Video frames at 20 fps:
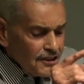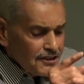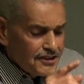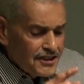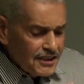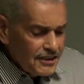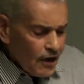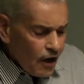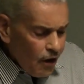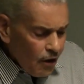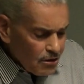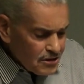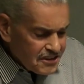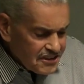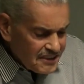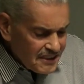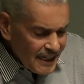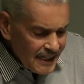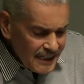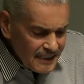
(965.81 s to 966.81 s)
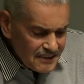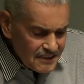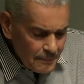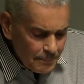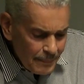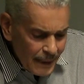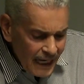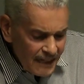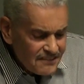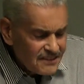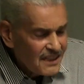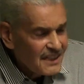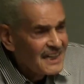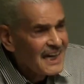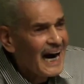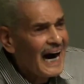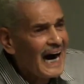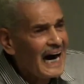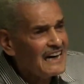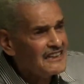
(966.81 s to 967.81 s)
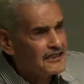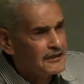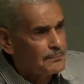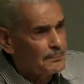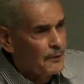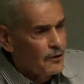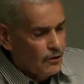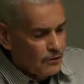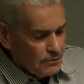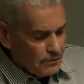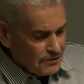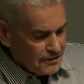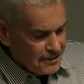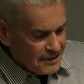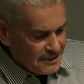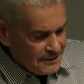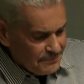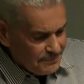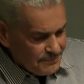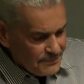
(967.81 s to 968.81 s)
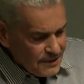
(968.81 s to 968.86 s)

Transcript: She knows things about the cosmos.